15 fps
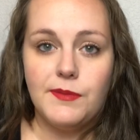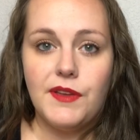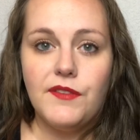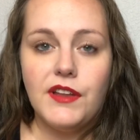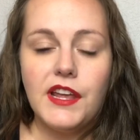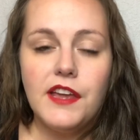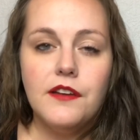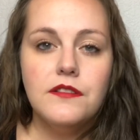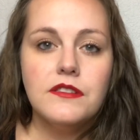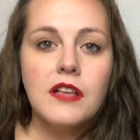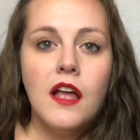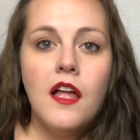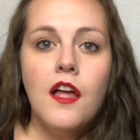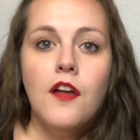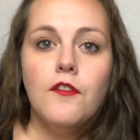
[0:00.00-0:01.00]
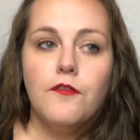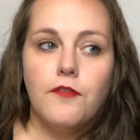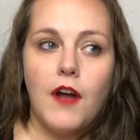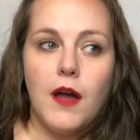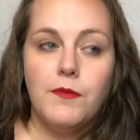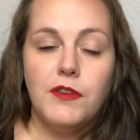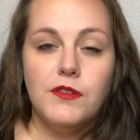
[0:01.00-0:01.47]
videos
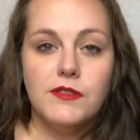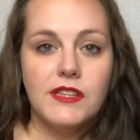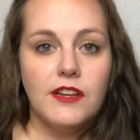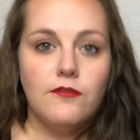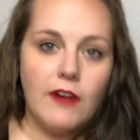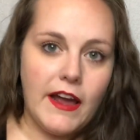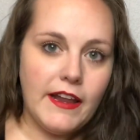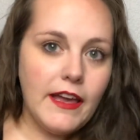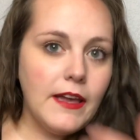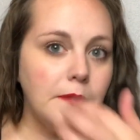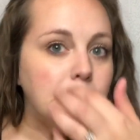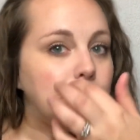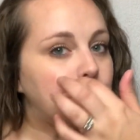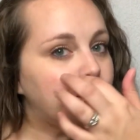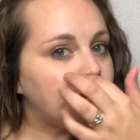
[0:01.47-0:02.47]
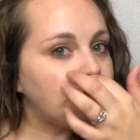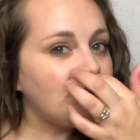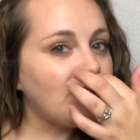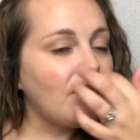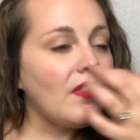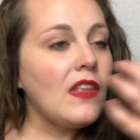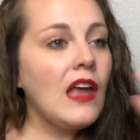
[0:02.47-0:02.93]
from using Reddit.
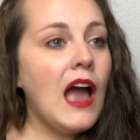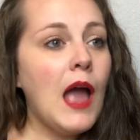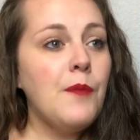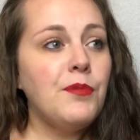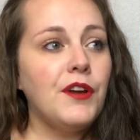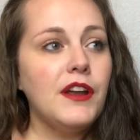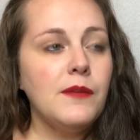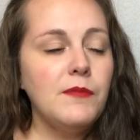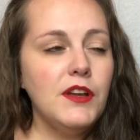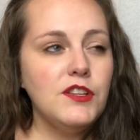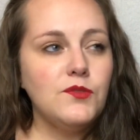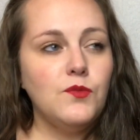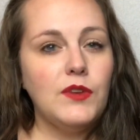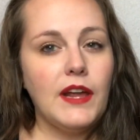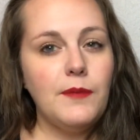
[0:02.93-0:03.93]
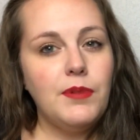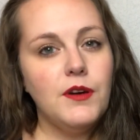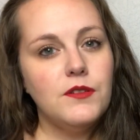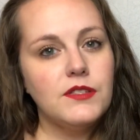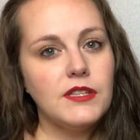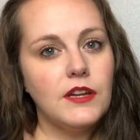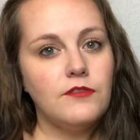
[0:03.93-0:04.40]
I pretty much, when I
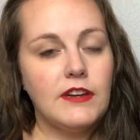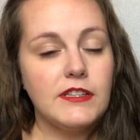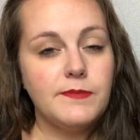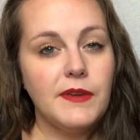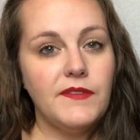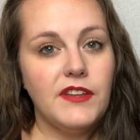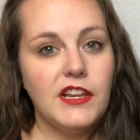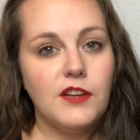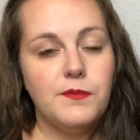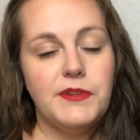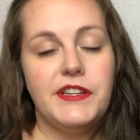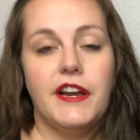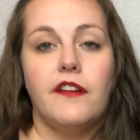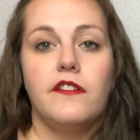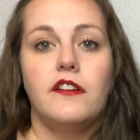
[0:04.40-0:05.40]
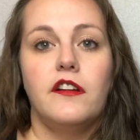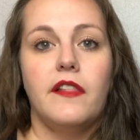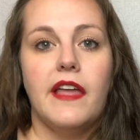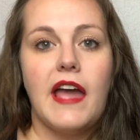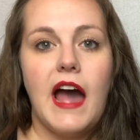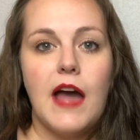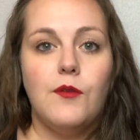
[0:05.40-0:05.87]
post a recipe video
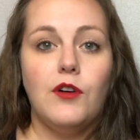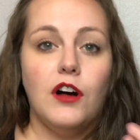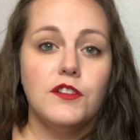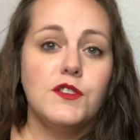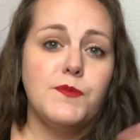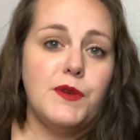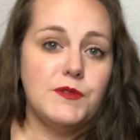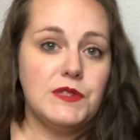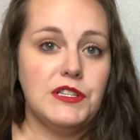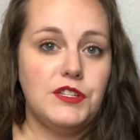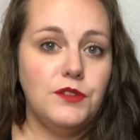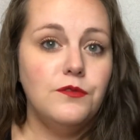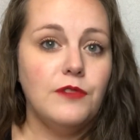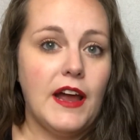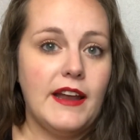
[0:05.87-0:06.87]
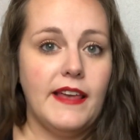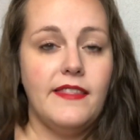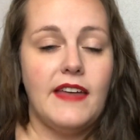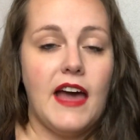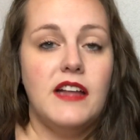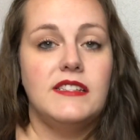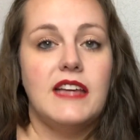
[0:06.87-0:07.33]
particularly, I will also post it to Reddit
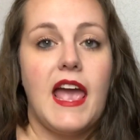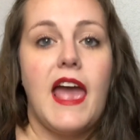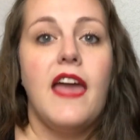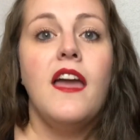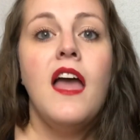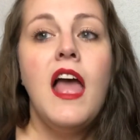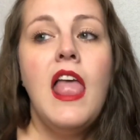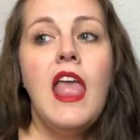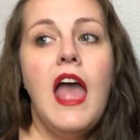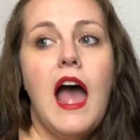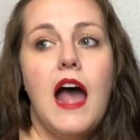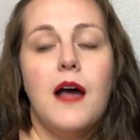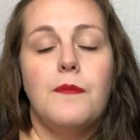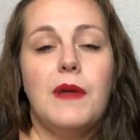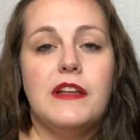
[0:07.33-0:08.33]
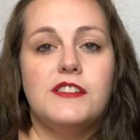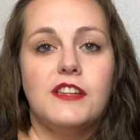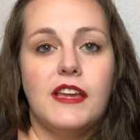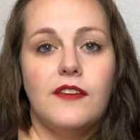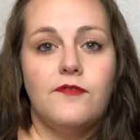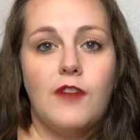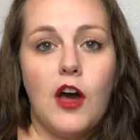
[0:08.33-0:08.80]
that day
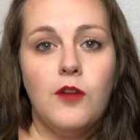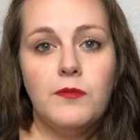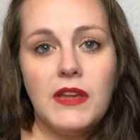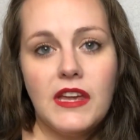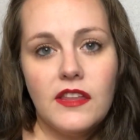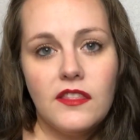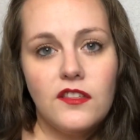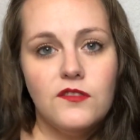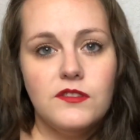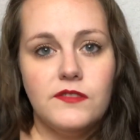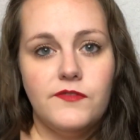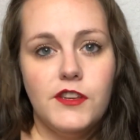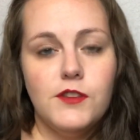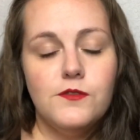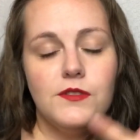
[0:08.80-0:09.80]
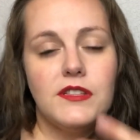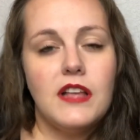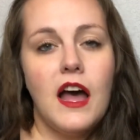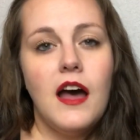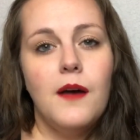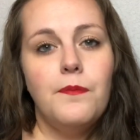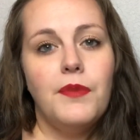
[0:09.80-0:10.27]
to help me get those views
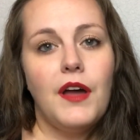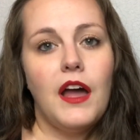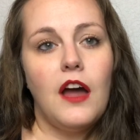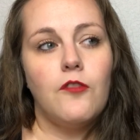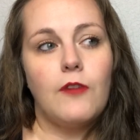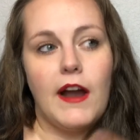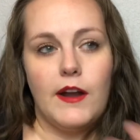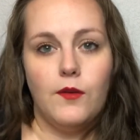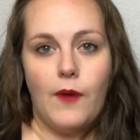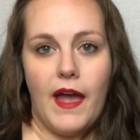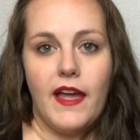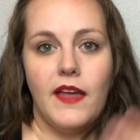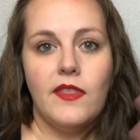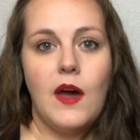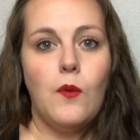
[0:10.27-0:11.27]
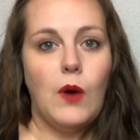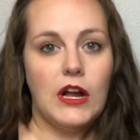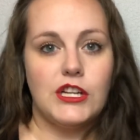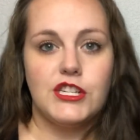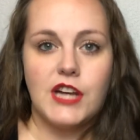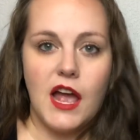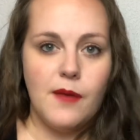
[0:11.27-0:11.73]
up right away and that
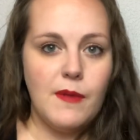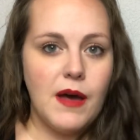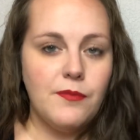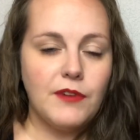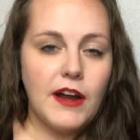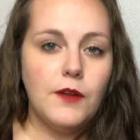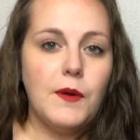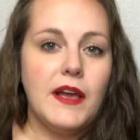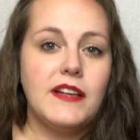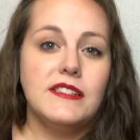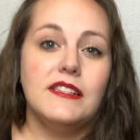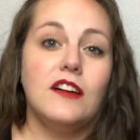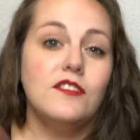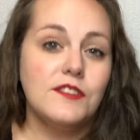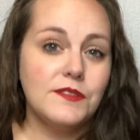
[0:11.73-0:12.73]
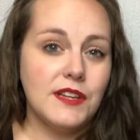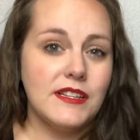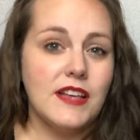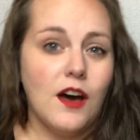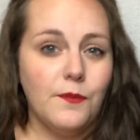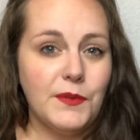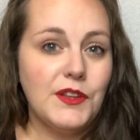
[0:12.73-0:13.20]
watch time up right away, because it also does
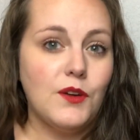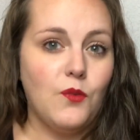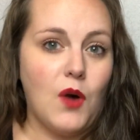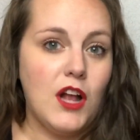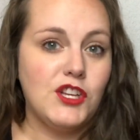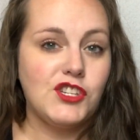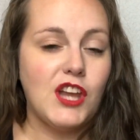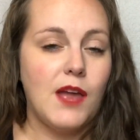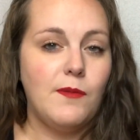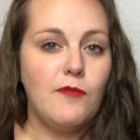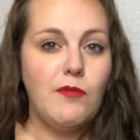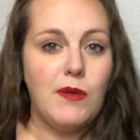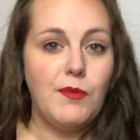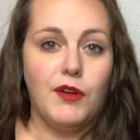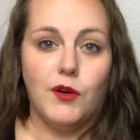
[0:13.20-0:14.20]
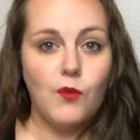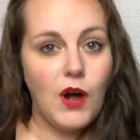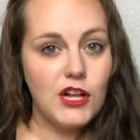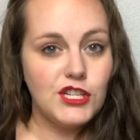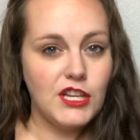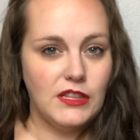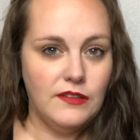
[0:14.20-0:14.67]
help with your watch time if people are
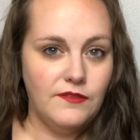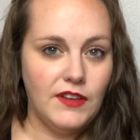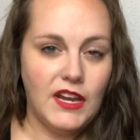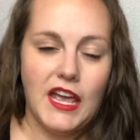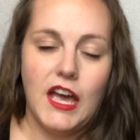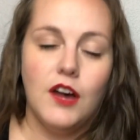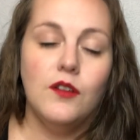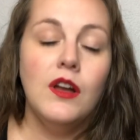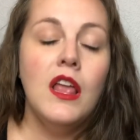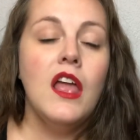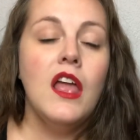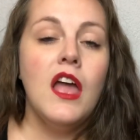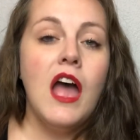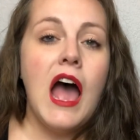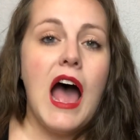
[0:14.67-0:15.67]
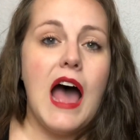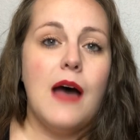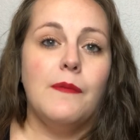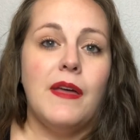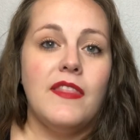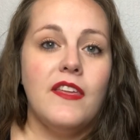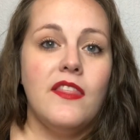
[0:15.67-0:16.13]
watching the video.
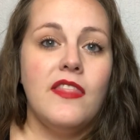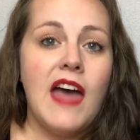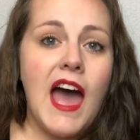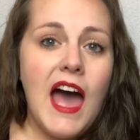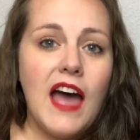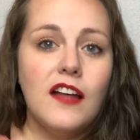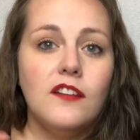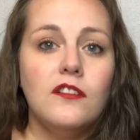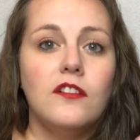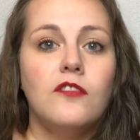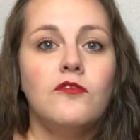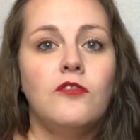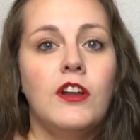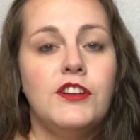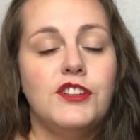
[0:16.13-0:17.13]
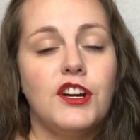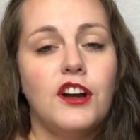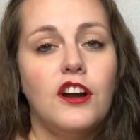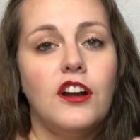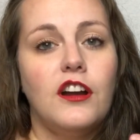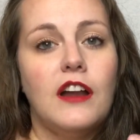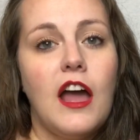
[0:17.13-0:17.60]
And then that in
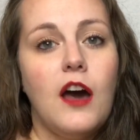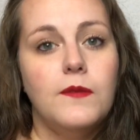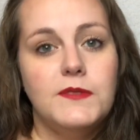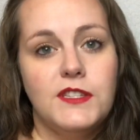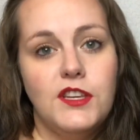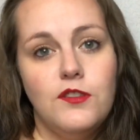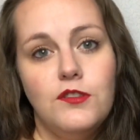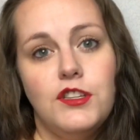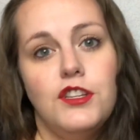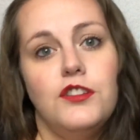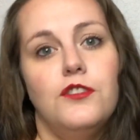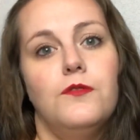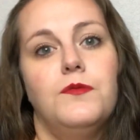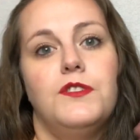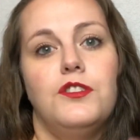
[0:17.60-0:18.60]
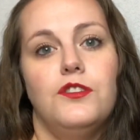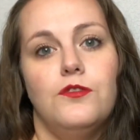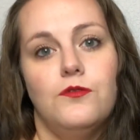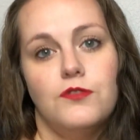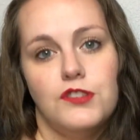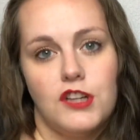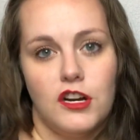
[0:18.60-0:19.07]
turn helps YouTube
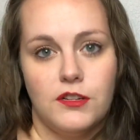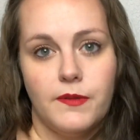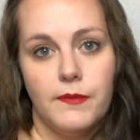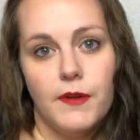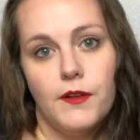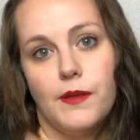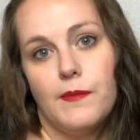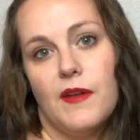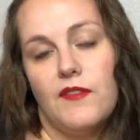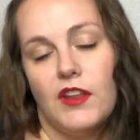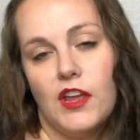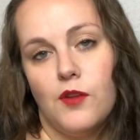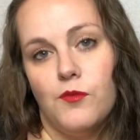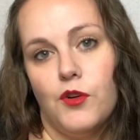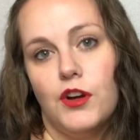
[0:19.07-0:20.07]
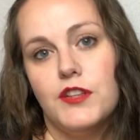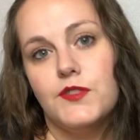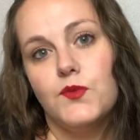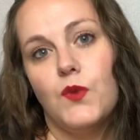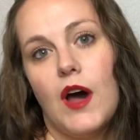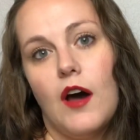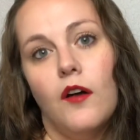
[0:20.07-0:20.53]
to start promoting my video more as
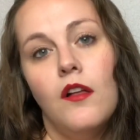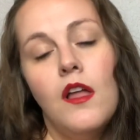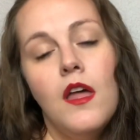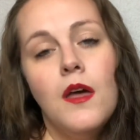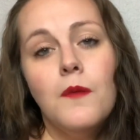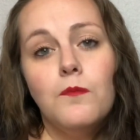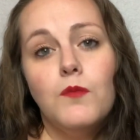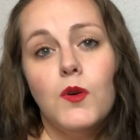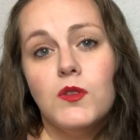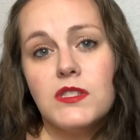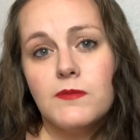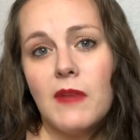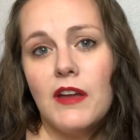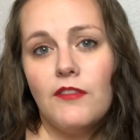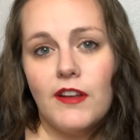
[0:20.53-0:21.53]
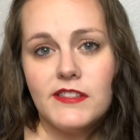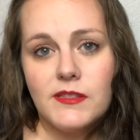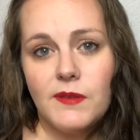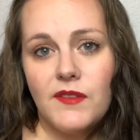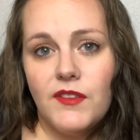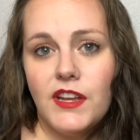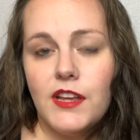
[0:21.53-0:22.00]
well. Most of my
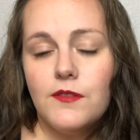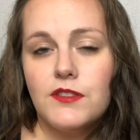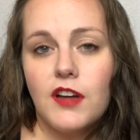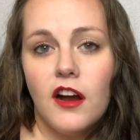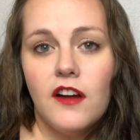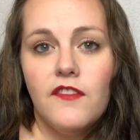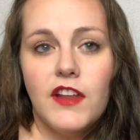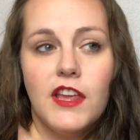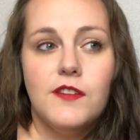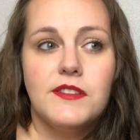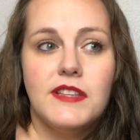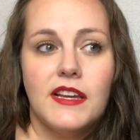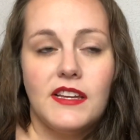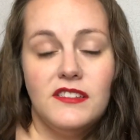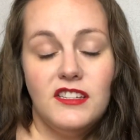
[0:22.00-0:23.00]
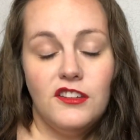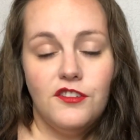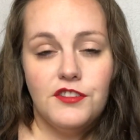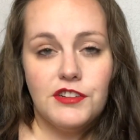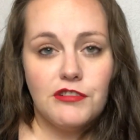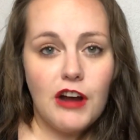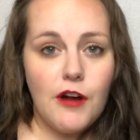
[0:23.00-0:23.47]
recipe videos are videos that continue
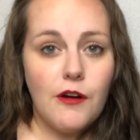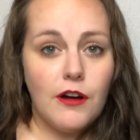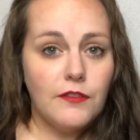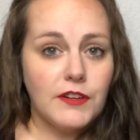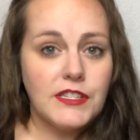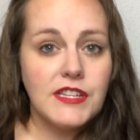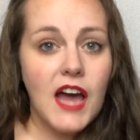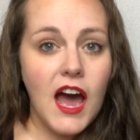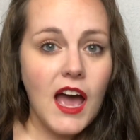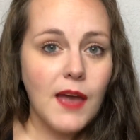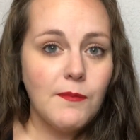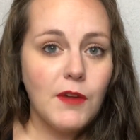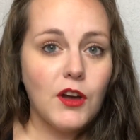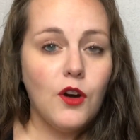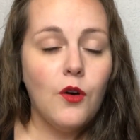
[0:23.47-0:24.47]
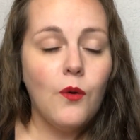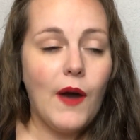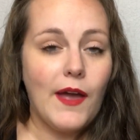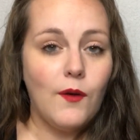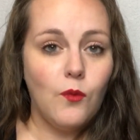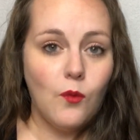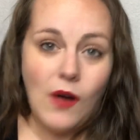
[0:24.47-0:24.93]
to grow over time
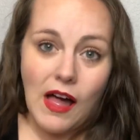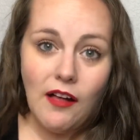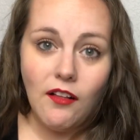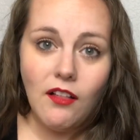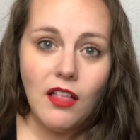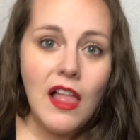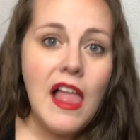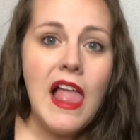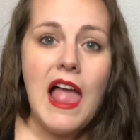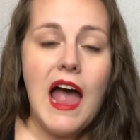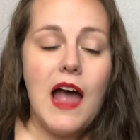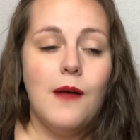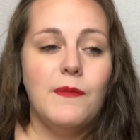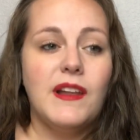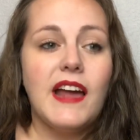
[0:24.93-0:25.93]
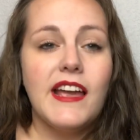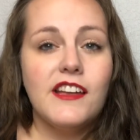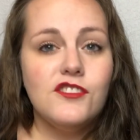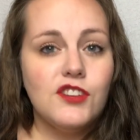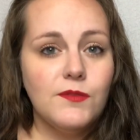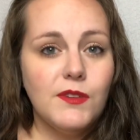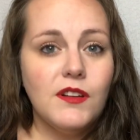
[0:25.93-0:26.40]
quite well, and I
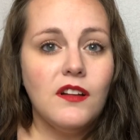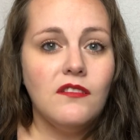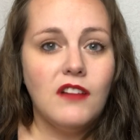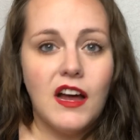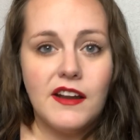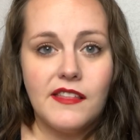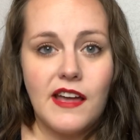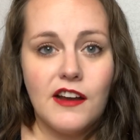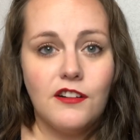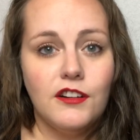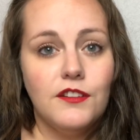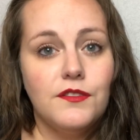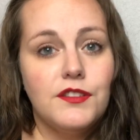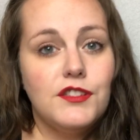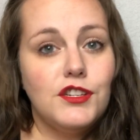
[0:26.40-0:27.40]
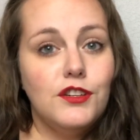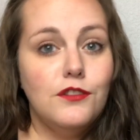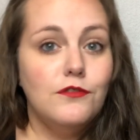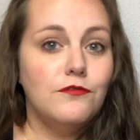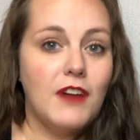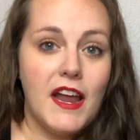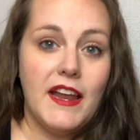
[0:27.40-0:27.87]
contribute a lot of that growth
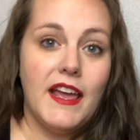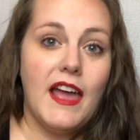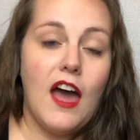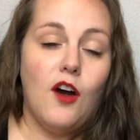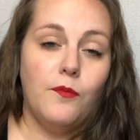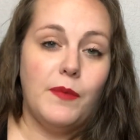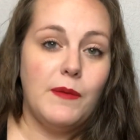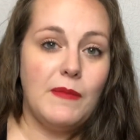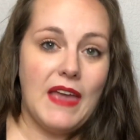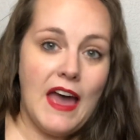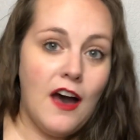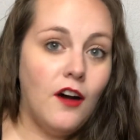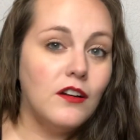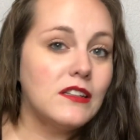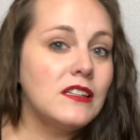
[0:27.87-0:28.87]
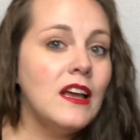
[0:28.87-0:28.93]
to Reddit, helping me out.